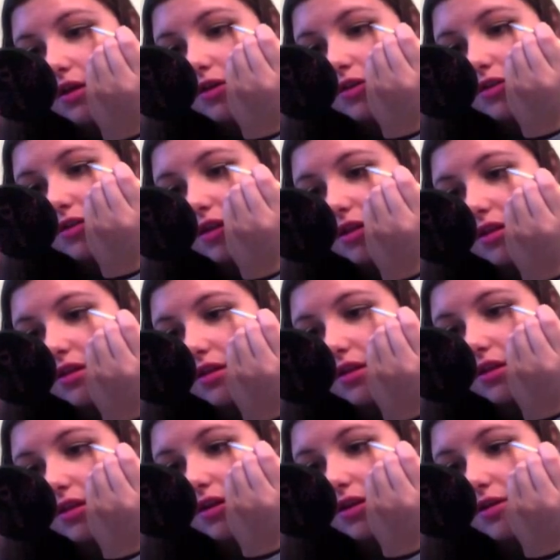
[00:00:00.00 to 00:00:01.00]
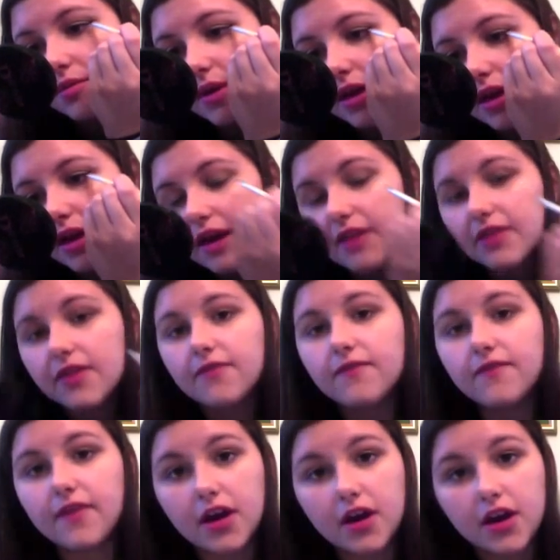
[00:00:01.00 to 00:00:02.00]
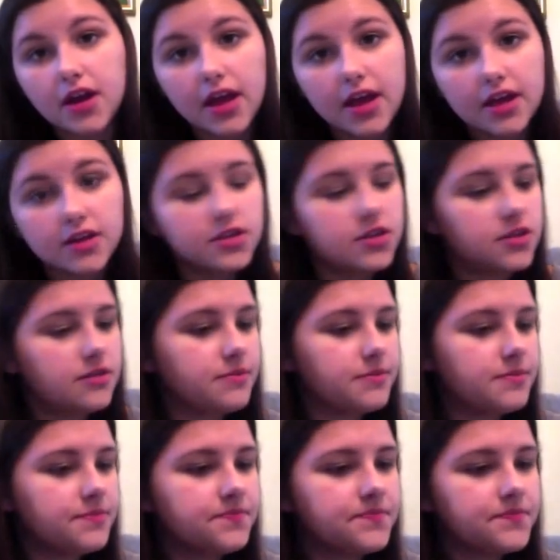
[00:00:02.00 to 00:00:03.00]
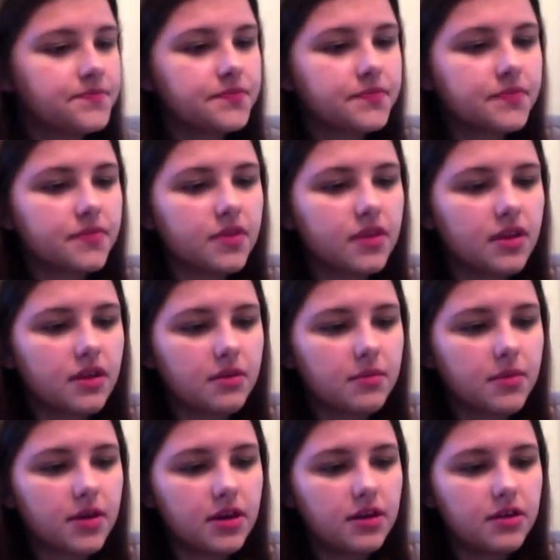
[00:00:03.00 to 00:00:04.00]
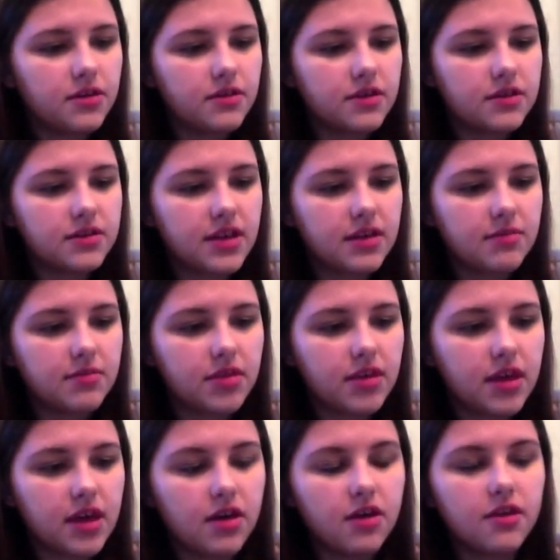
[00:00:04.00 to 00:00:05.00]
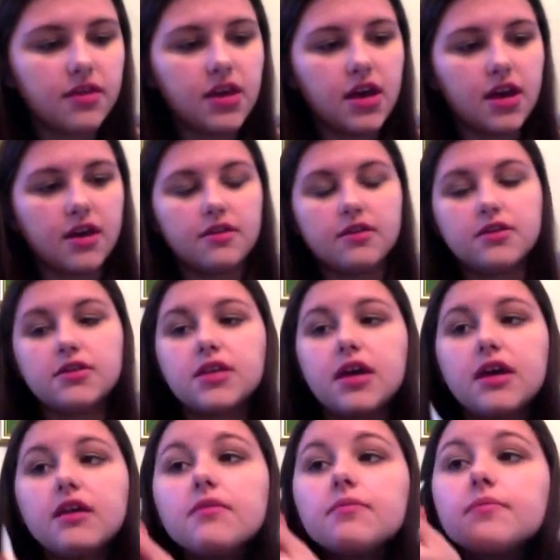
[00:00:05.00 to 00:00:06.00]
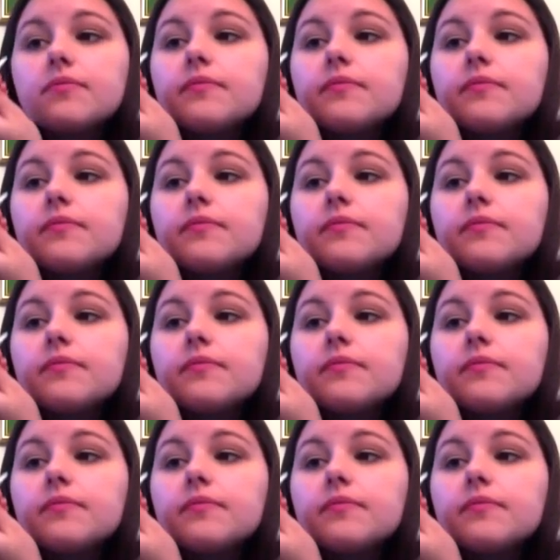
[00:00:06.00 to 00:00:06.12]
just a little bit at the very edge. And I'm going to do the same thing on the other side.